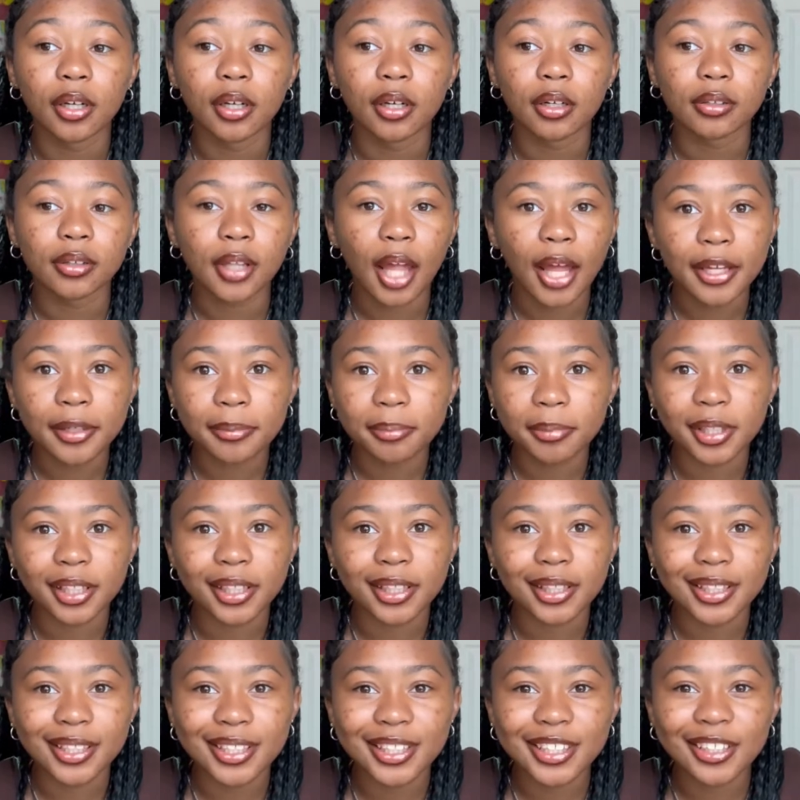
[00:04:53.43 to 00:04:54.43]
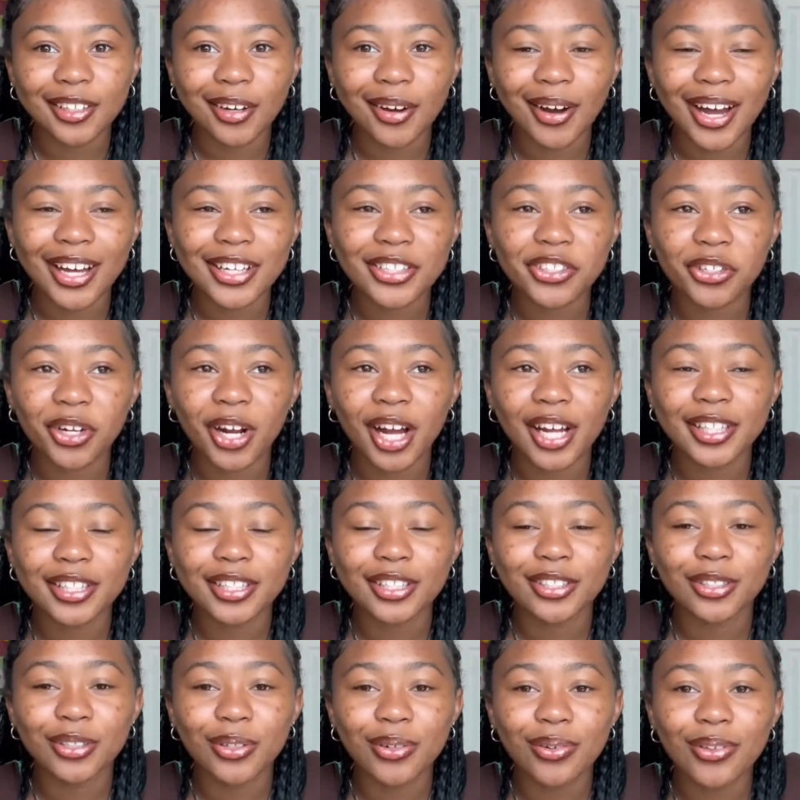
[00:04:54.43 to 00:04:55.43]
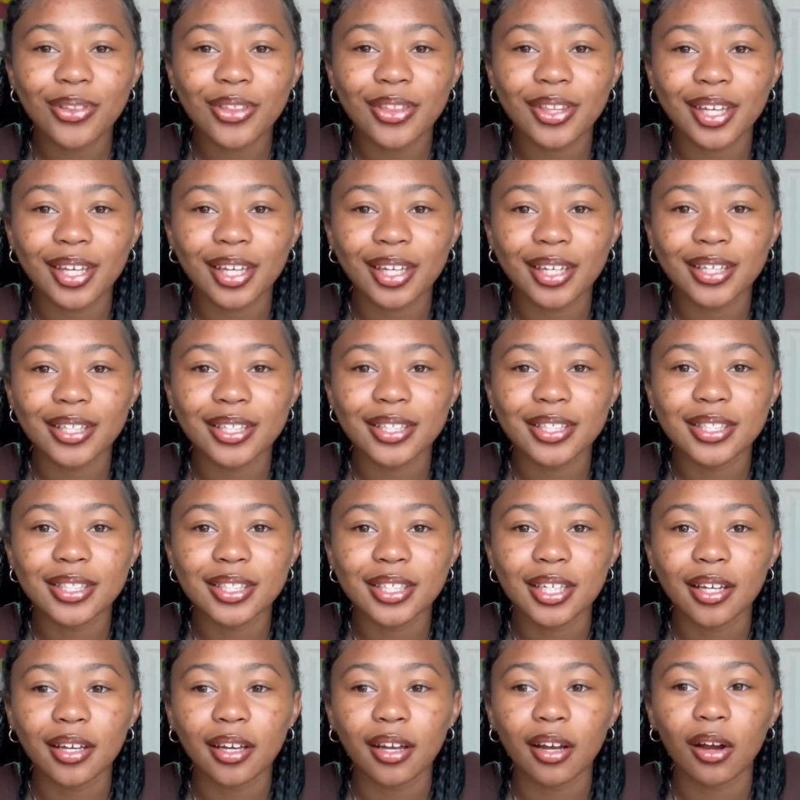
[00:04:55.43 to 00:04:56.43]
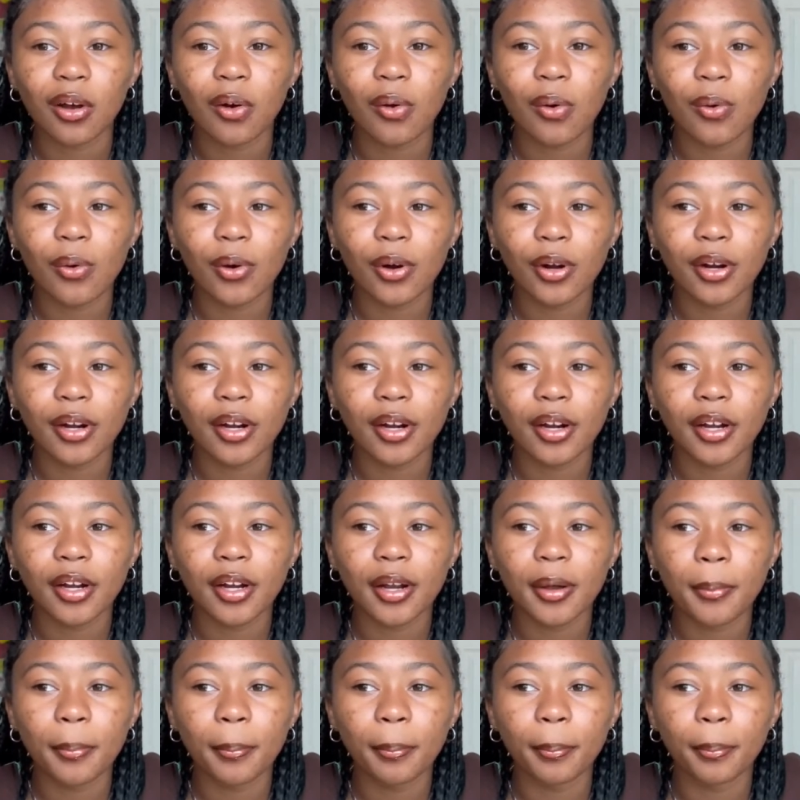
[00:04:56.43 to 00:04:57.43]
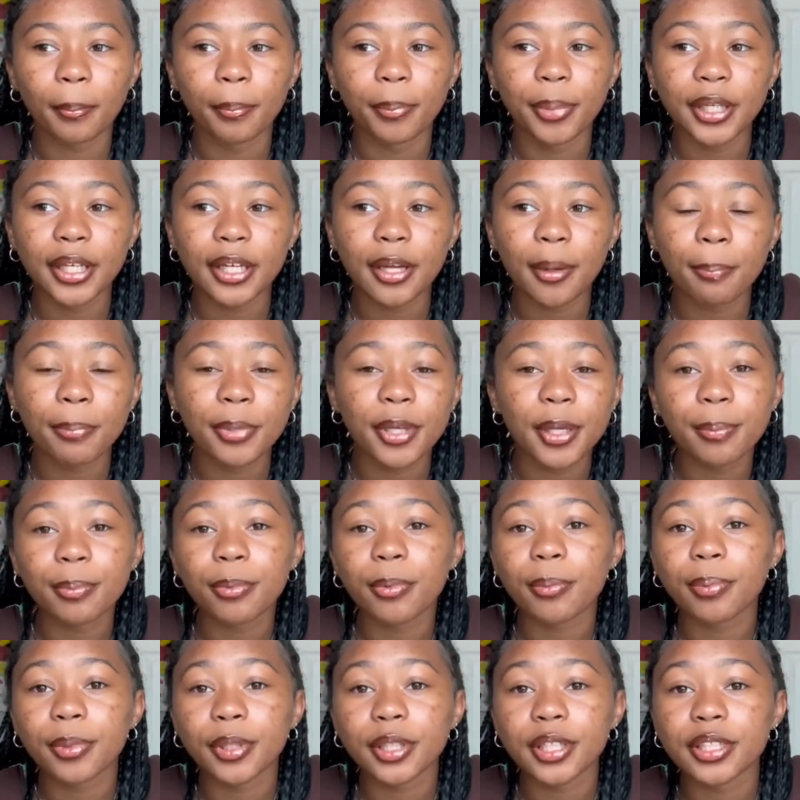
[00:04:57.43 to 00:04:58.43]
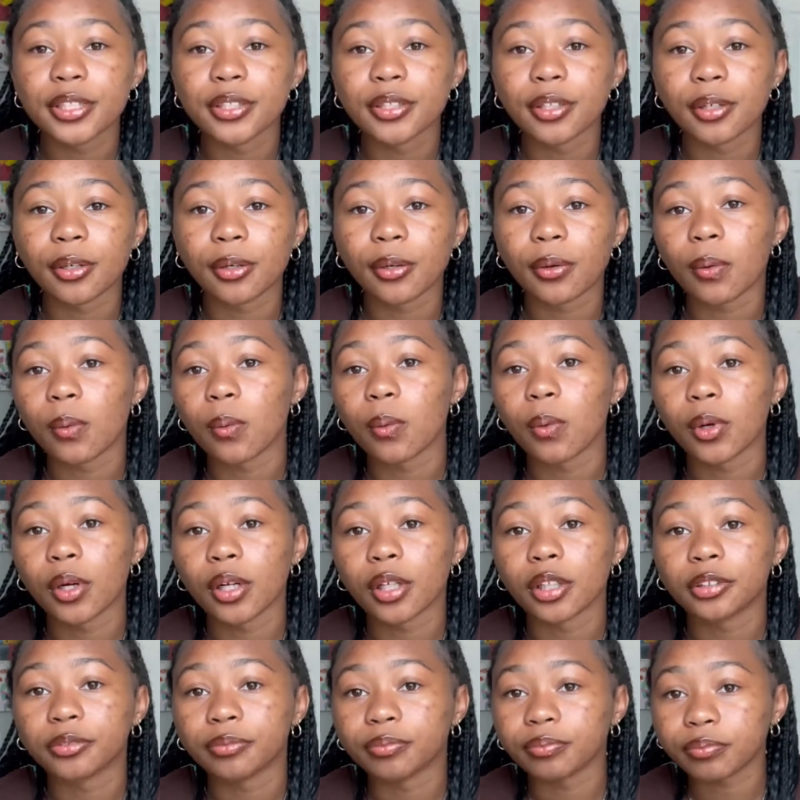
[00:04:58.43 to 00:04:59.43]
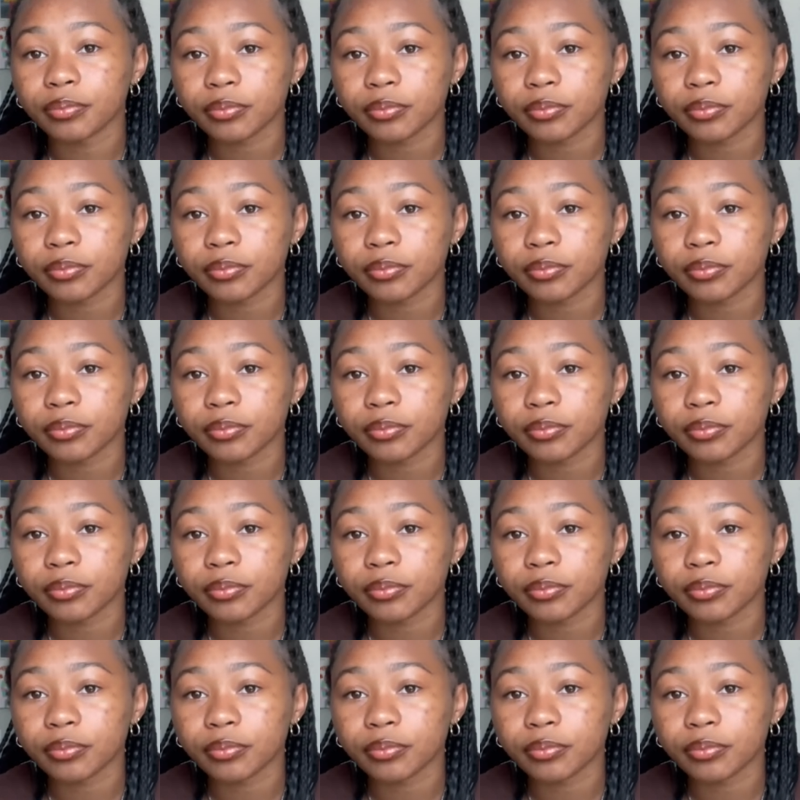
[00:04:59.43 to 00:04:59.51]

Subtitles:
like me. So I tried to do things, or be a people pleaser, or